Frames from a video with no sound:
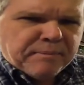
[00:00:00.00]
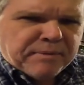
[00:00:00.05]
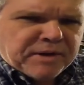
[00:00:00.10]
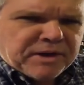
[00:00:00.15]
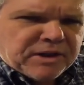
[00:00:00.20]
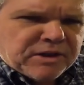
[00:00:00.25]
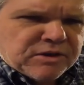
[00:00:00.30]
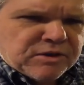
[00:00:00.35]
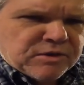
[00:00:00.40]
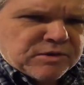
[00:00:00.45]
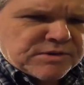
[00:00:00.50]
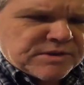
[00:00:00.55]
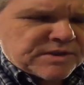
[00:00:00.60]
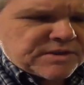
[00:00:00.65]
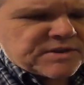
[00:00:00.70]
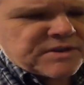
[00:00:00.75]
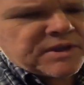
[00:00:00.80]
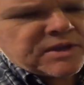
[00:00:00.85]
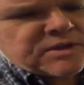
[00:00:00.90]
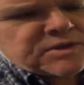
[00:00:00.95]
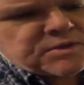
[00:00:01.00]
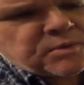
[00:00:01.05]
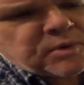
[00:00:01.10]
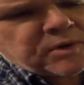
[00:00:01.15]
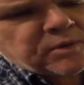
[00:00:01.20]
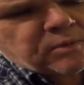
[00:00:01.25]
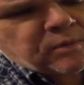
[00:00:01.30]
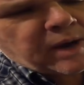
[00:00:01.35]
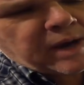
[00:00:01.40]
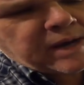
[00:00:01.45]
i'm going to use is this
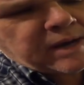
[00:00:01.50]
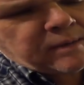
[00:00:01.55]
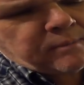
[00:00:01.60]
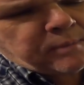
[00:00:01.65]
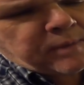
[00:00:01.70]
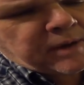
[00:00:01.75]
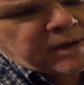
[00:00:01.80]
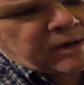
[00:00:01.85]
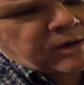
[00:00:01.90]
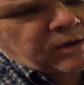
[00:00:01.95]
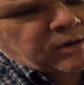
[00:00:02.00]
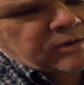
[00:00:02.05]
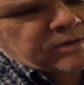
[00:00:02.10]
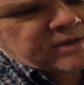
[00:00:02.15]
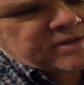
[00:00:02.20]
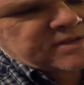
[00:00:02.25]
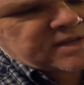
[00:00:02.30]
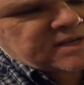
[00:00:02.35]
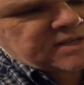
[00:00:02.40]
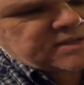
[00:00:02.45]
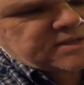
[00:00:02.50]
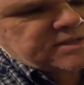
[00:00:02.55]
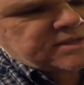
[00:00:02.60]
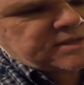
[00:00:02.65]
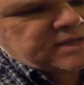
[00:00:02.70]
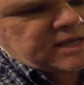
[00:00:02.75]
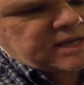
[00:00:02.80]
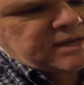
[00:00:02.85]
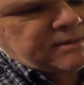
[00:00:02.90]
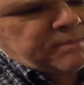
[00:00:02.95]
one right up here that says
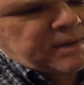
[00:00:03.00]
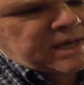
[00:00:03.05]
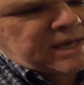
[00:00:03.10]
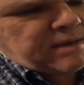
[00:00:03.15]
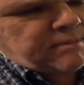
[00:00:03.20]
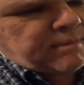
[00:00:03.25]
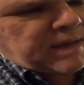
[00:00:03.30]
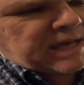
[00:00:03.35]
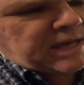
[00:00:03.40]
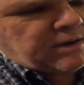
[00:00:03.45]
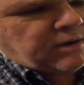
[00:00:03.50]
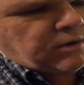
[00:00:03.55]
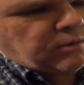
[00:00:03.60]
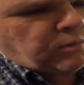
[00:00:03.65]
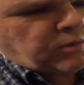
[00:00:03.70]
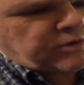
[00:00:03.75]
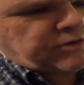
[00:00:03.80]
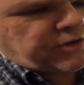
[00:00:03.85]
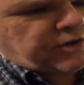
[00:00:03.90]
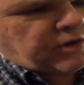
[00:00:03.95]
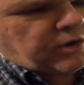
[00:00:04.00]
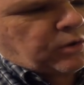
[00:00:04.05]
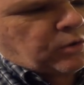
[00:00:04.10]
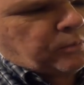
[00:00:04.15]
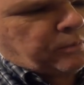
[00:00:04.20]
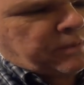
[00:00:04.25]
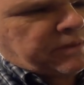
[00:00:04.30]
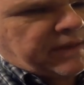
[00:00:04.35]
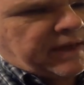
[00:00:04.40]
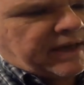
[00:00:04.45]
db meter we're just going to
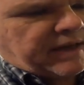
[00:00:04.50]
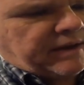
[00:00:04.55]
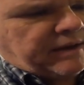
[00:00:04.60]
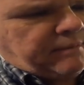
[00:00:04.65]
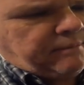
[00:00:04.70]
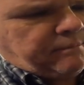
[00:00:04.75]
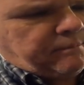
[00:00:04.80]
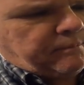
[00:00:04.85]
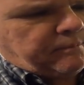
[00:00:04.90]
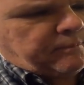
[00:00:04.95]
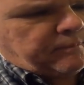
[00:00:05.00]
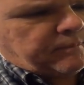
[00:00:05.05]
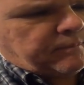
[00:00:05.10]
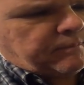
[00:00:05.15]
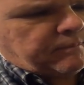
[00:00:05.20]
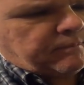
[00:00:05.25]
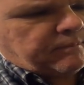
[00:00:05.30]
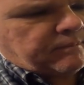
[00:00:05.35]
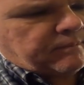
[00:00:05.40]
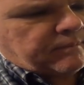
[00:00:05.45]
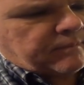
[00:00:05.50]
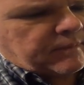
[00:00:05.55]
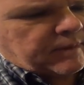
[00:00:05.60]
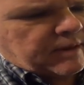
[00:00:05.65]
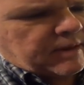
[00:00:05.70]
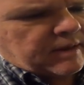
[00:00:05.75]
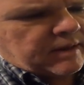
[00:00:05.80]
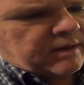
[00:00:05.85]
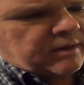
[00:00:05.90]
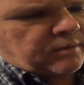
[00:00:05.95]
open that up and
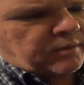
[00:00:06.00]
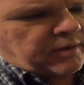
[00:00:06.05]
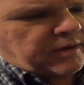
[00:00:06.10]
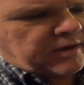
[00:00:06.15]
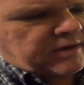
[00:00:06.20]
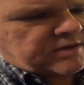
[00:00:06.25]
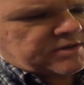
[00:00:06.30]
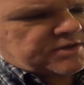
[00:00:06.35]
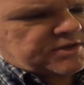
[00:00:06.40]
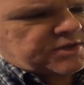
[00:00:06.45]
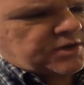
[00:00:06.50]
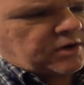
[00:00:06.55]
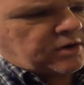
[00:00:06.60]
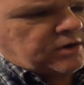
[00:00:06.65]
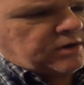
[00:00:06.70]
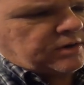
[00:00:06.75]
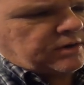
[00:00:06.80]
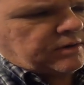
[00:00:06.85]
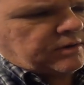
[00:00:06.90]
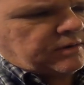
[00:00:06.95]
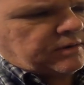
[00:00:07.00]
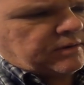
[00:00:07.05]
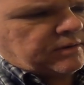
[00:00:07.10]
we're going to hit start